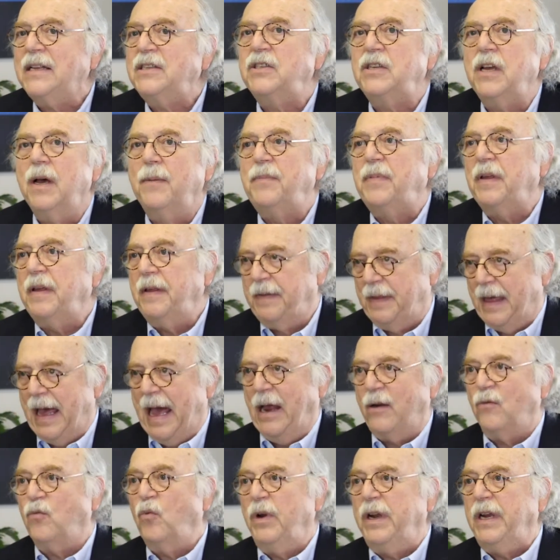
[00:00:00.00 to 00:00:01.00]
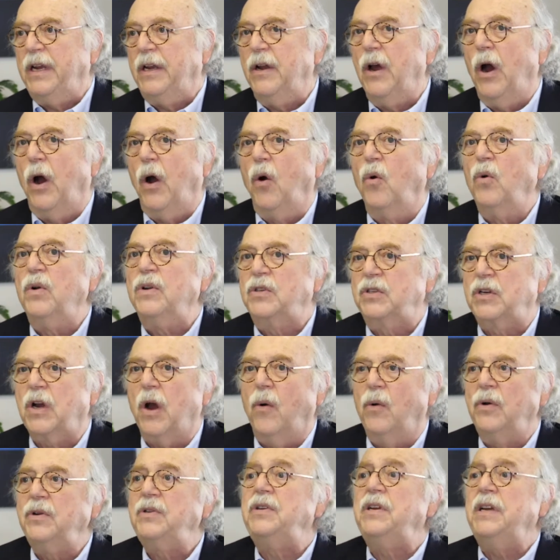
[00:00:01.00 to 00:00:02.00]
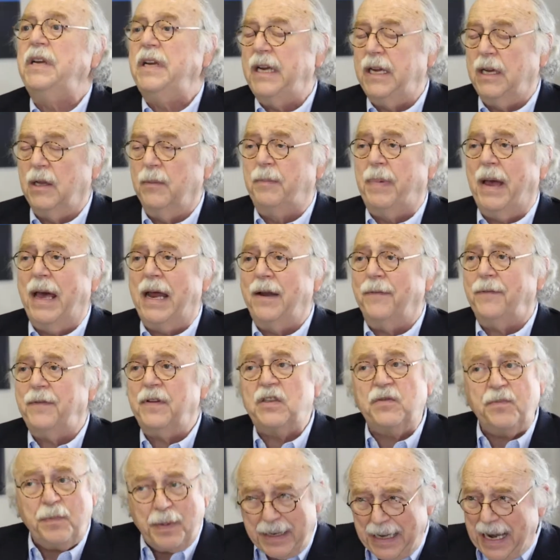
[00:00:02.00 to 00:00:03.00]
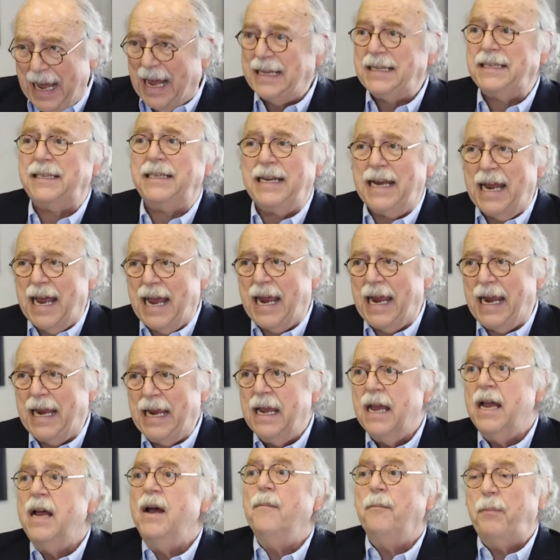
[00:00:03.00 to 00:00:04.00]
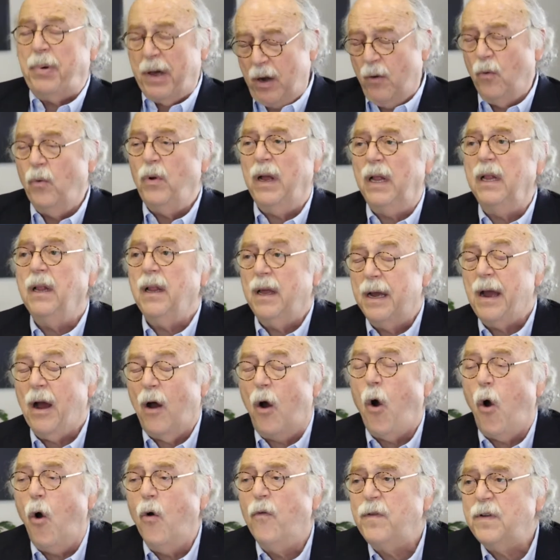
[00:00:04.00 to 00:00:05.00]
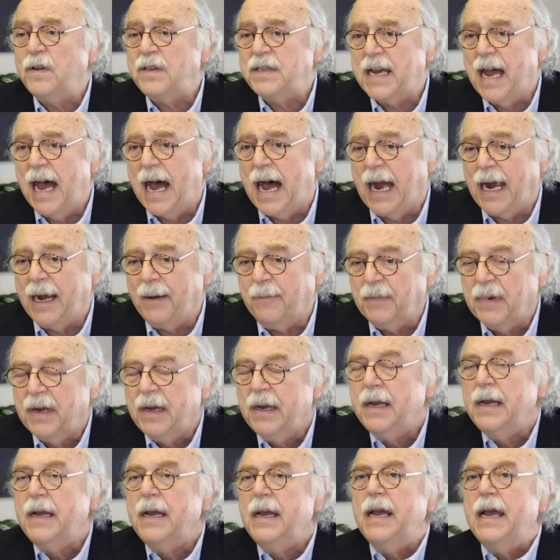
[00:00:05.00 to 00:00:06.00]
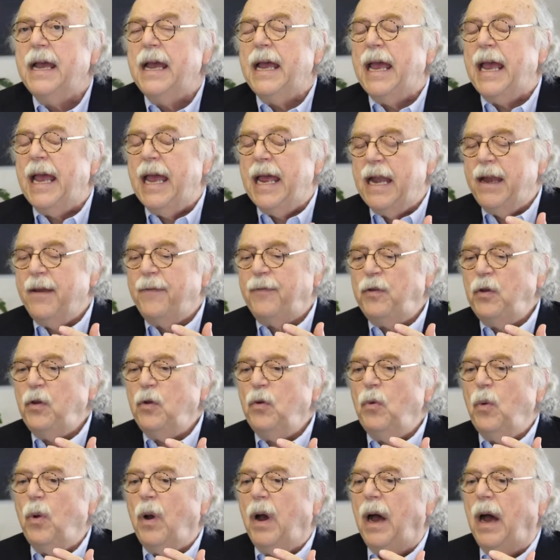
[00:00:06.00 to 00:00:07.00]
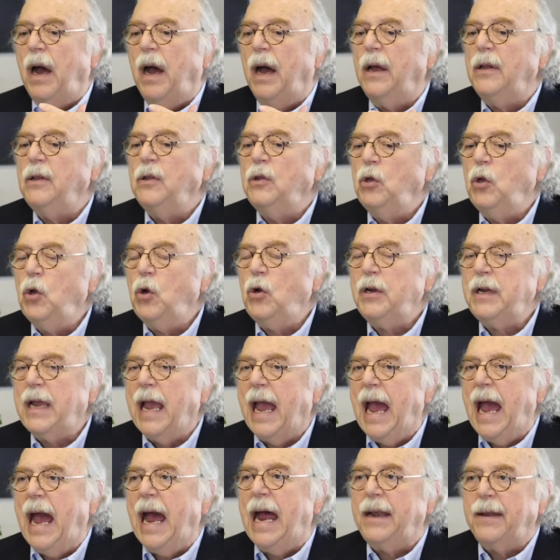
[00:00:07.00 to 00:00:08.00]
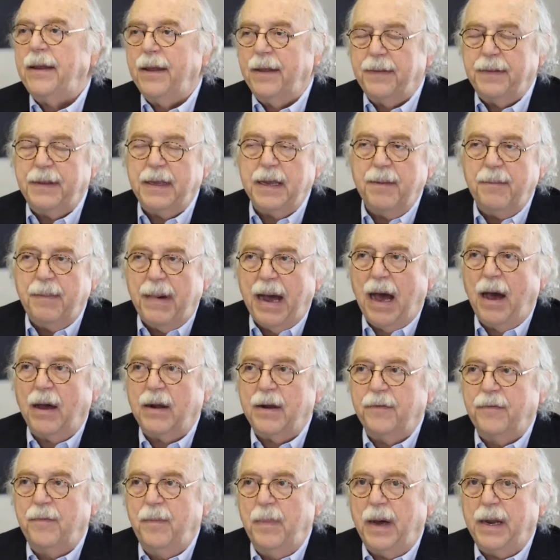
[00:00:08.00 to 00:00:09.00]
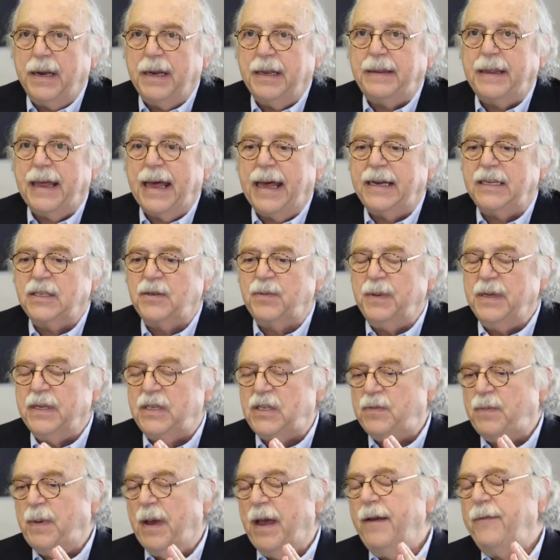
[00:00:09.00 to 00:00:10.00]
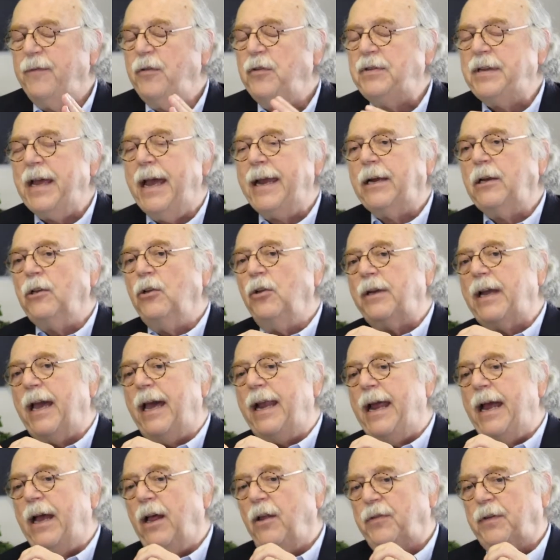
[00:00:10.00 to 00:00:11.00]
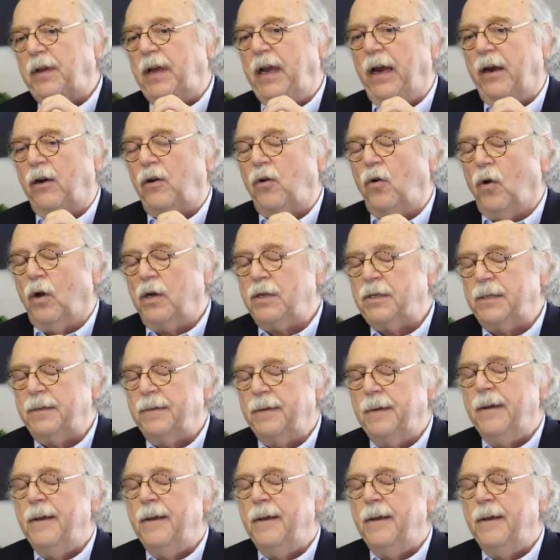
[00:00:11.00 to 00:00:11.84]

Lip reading: something that we know is going to yield benefits, but not today, but it will over time. And if you look at the amount of money that has been spent, if you take a look at healthcare costs,